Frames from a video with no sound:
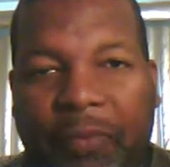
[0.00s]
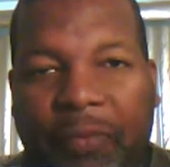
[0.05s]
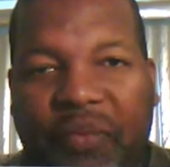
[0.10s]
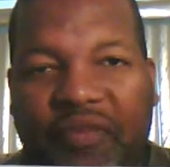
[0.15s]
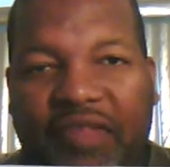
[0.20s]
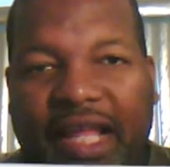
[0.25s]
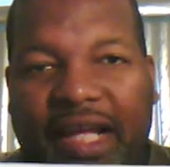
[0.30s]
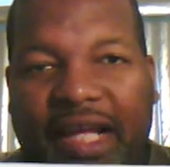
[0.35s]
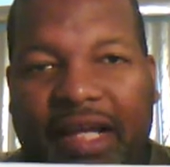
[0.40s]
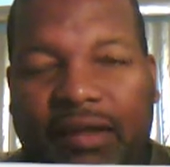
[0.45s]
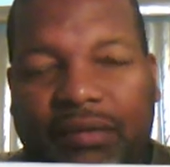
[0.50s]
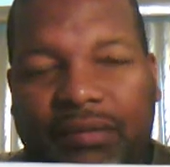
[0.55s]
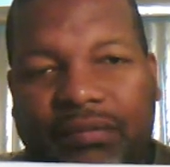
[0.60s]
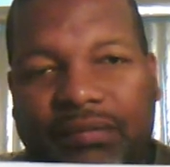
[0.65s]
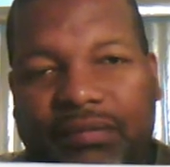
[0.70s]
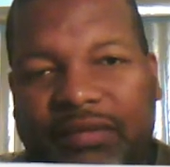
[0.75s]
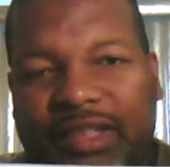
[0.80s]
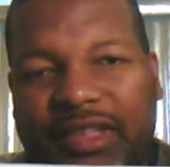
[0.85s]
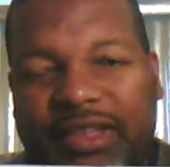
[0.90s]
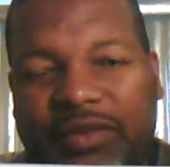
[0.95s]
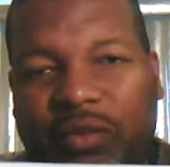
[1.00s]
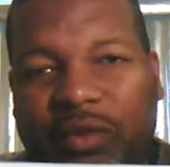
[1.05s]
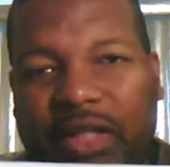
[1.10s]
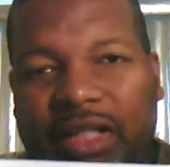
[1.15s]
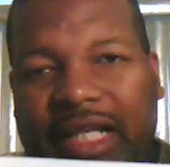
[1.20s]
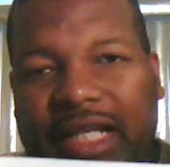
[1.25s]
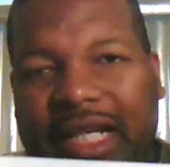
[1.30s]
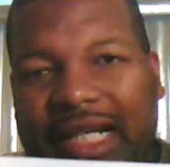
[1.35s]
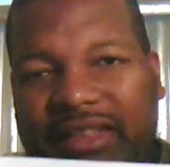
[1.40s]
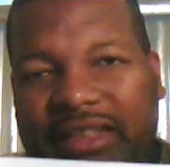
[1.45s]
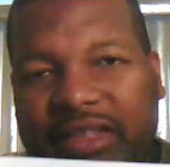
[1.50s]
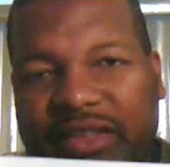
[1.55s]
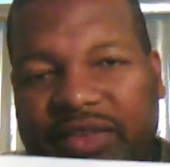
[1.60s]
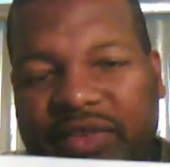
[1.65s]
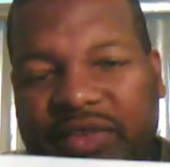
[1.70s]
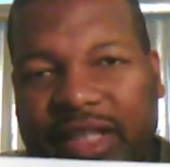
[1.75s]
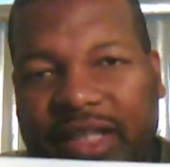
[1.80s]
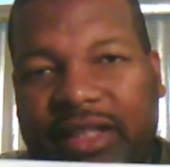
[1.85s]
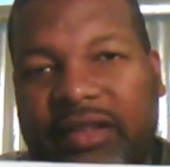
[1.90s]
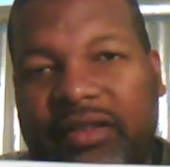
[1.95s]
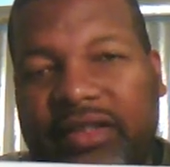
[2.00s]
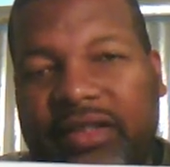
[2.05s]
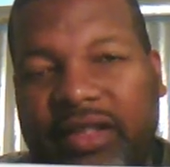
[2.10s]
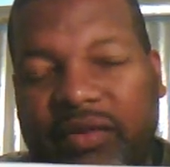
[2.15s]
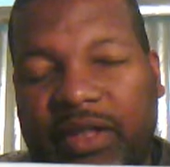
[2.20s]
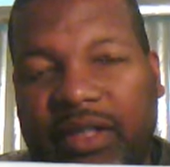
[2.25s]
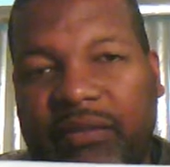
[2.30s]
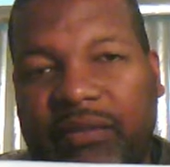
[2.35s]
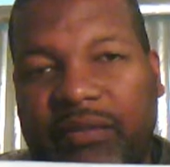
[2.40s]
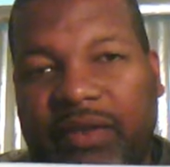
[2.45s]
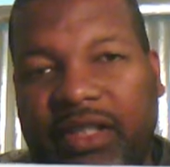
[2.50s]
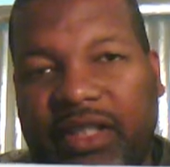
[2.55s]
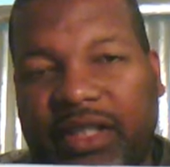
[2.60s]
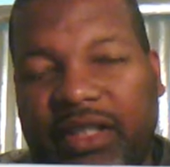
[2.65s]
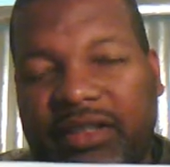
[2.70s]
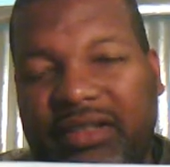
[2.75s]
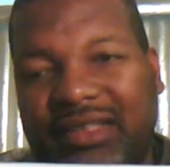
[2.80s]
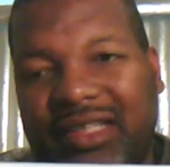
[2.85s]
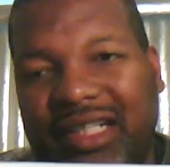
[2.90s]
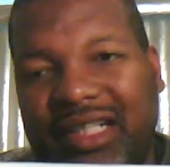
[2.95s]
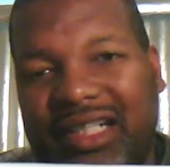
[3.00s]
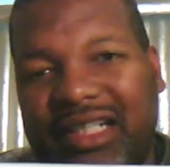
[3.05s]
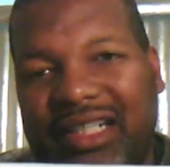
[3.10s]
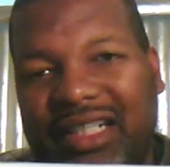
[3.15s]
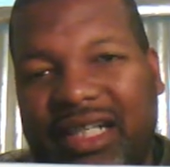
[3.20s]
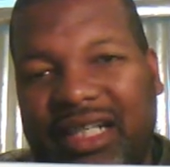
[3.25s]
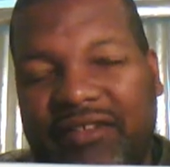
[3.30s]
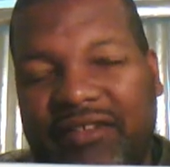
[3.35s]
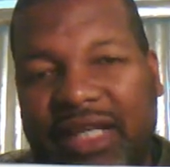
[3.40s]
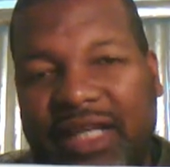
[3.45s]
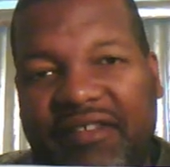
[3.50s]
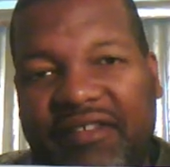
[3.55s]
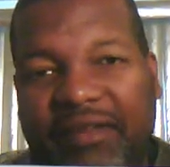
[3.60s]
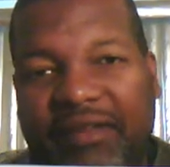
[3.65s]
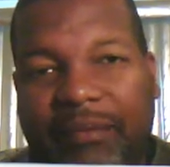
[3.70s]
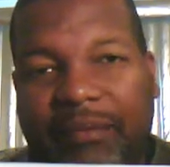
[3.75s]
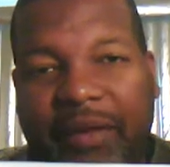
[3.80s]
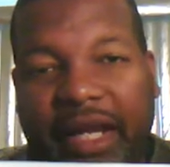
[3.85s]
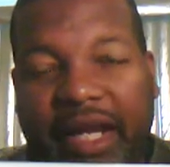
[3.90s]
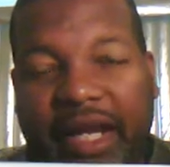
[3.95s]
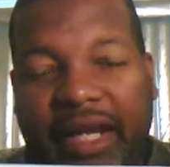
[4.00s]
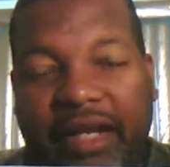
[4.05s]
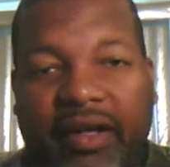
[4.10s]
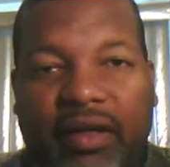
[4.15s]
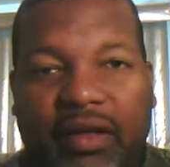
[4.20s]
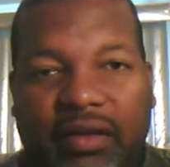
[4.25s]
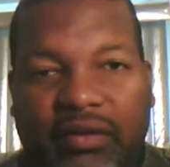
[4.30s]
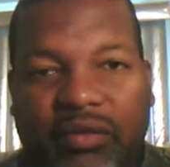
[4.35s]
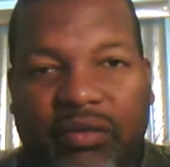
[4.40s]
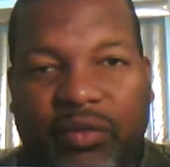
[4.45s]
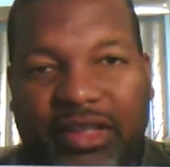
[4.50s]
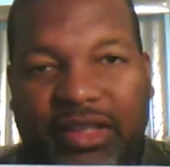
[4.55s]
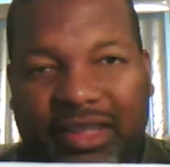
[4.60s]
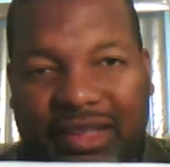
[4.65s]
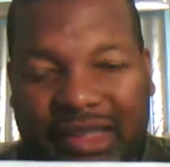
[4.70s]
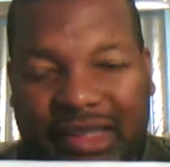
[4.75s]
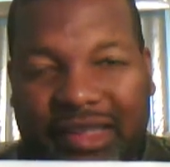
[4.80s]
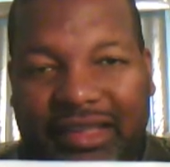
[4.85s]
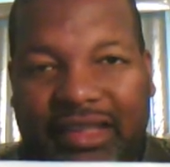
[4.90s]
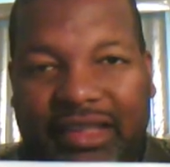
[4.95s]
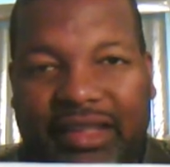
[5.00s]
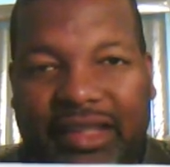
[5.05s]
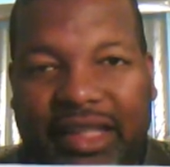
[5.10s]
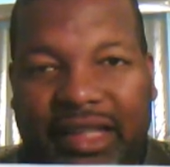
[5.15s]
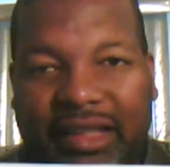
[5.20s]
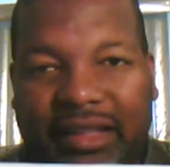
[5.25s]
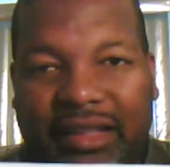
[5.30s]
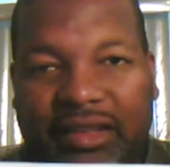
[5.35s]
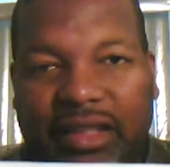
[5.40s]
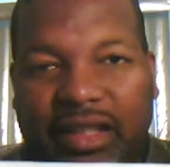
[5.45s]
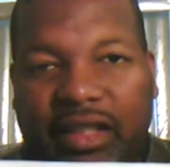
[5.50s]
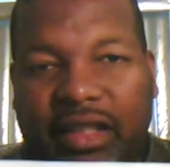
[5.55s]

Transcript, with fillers: Now, this one has a trick to it because if you have a pair, which is 66,